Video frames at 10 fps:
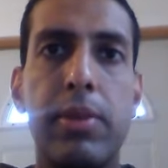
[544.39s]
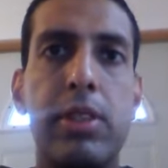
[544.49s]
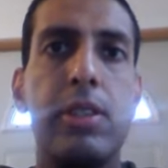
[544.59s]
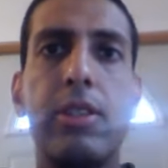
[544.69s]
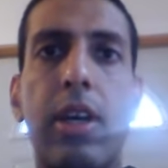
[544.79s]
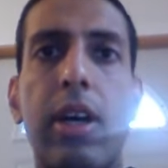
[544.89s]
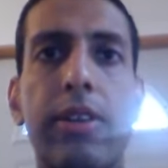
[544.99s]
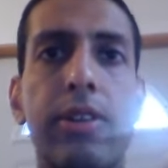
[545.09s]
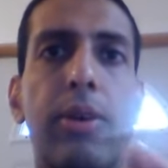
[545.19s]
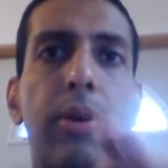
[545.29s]
This is called the
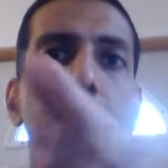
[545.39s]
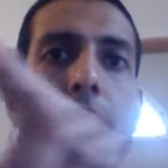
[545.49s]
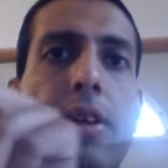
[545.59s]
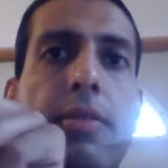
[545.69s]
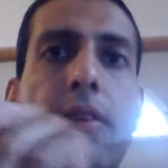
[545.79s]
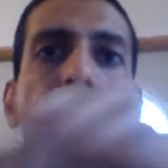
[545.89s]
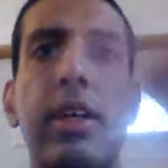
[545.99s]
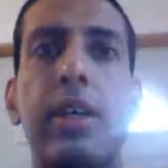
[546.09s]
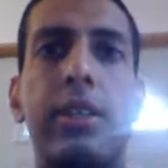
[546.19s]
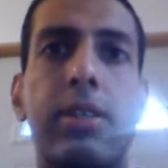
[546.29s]
torque curve.
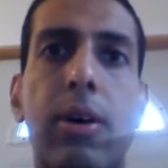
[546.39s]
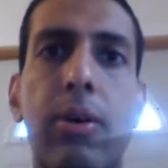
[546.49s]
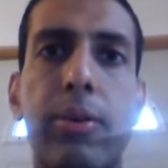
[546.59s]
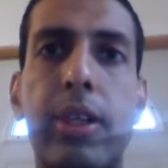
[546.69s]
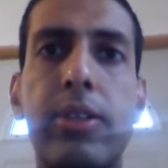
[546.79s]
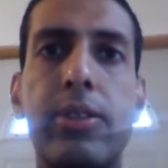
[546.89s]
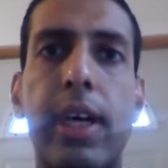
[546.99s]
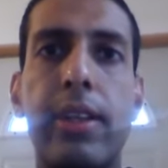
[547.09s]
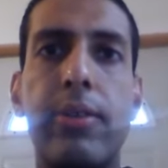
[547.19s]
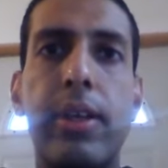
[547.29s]
So we use
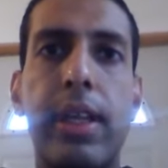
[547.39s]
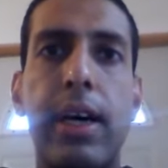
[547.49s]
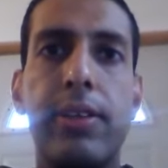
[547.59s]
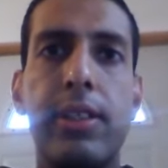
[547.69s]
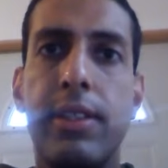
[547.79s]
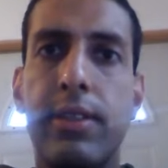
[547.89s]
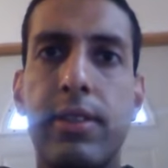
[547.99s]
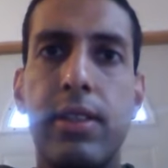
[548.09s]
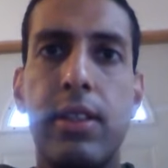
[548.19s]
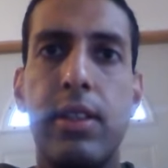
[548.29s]
that 3,000,
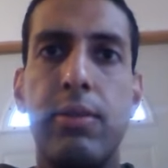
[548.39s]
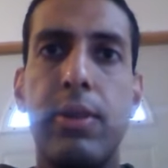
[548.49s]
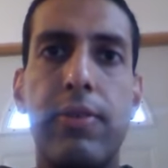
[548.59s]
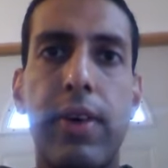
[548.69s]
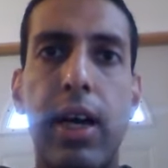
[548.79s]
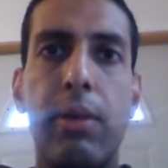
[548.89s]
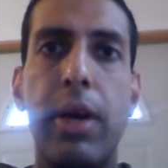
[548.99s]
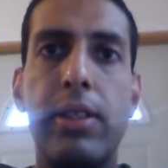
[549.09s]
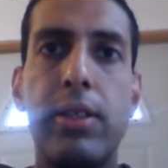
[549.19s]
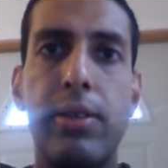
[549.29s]
we divide it by
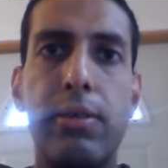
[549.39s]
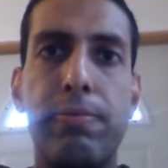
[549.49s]
2.